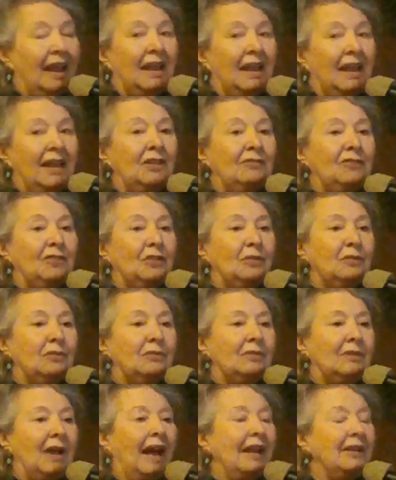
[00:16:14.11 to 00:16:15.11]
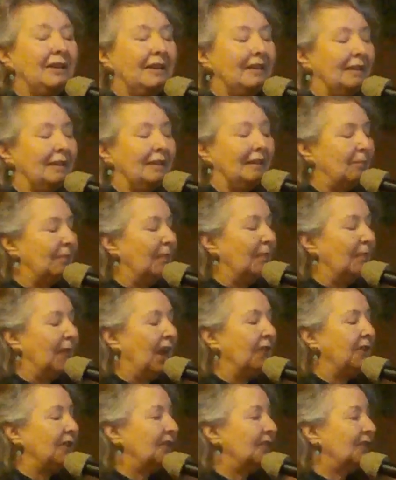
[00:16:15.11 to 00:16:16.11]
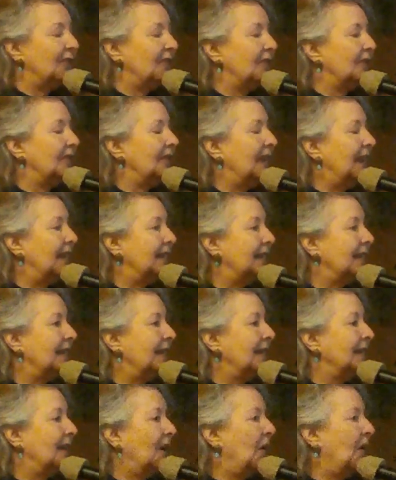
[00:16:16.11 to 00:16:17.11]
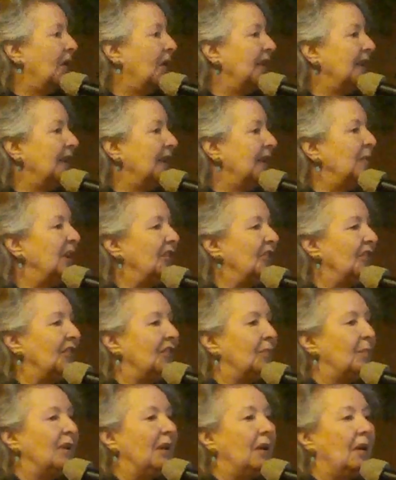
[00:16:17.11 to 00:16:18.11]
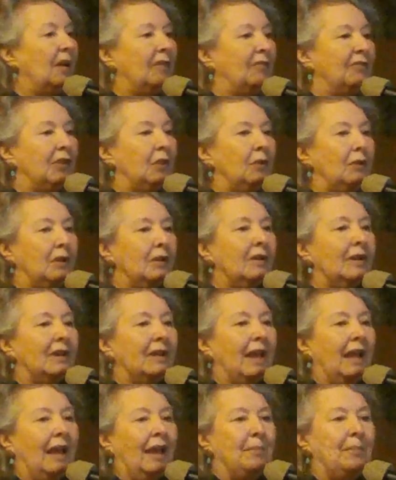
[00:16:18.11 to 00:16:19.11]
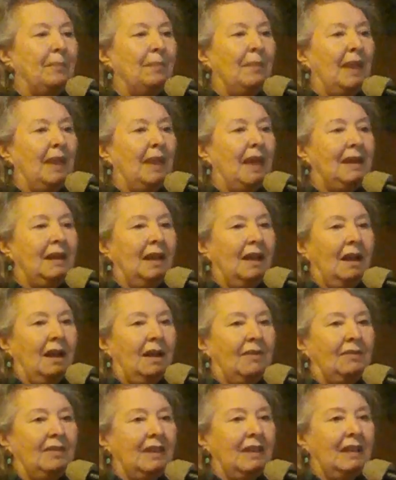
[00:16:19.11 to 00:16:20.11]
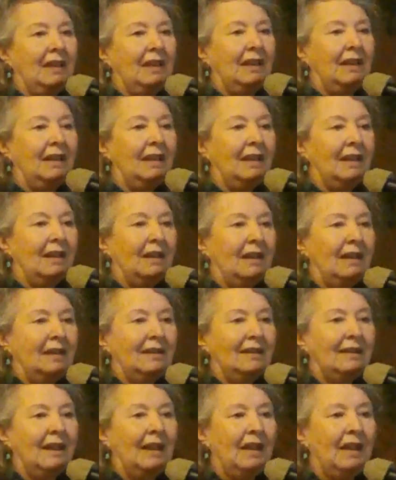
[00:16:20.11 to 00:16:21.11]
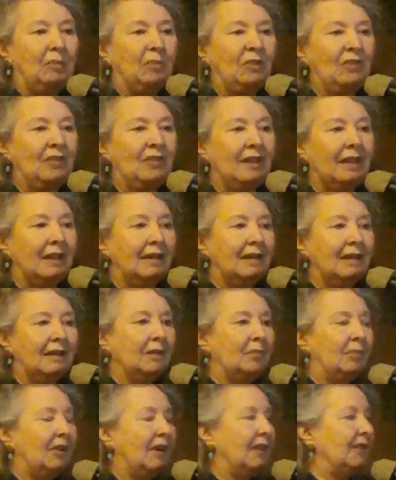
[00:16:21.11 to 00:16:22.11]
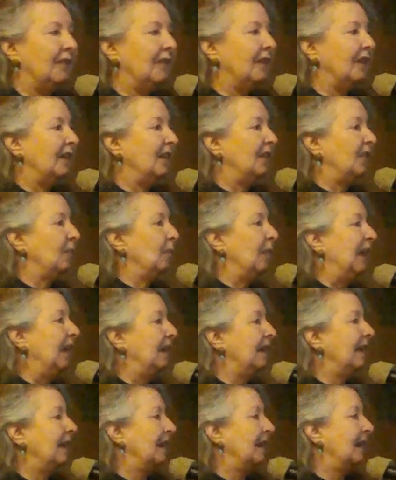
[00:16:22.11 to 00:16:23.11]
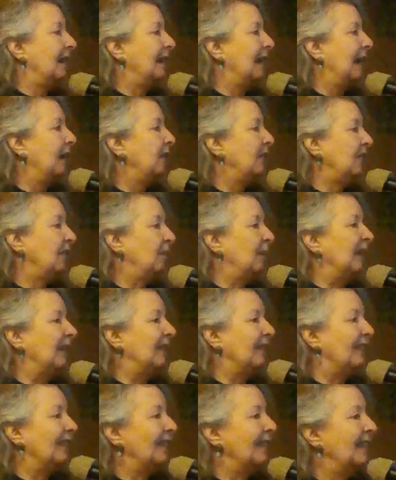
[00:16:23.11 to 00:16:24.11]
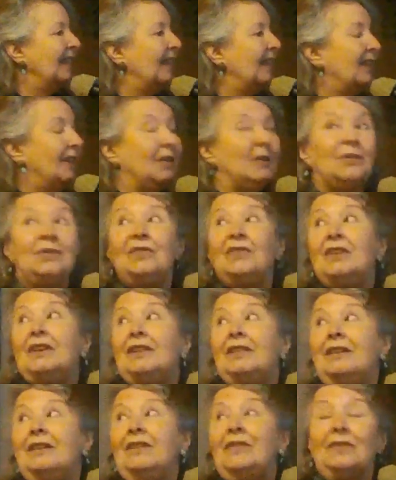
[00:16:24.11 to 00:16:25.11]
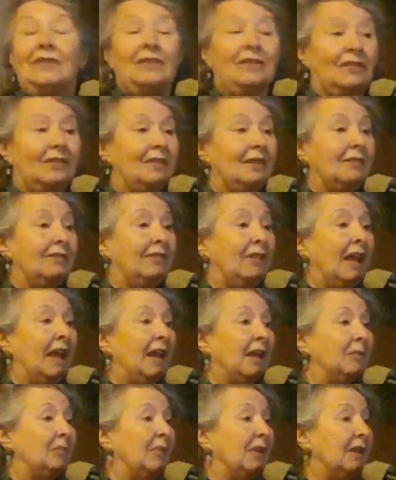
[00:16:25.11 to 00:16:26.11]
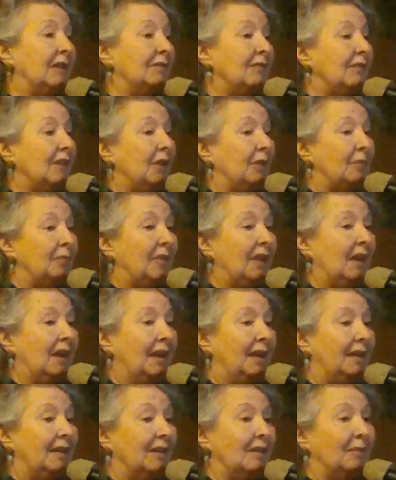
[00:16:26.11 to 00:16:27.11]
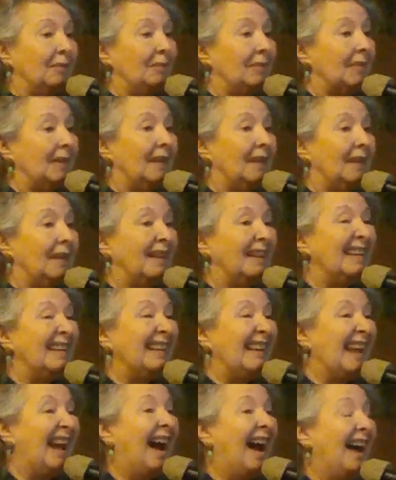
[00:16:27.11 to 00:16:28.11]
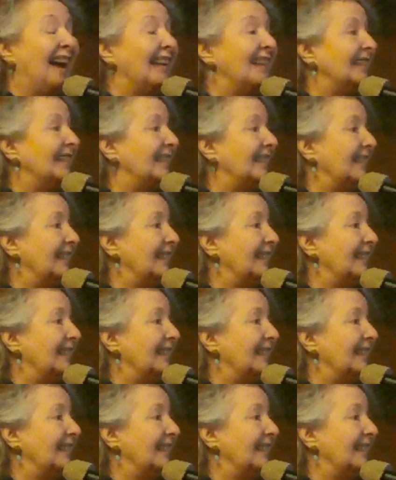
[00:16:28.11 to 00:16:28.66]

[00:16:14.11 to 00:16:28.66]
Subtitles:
And if you, I didn't bother to take down all the images, but if you look at many of the times that the president is making announcements, you'll see this is the flag being flown behind him, not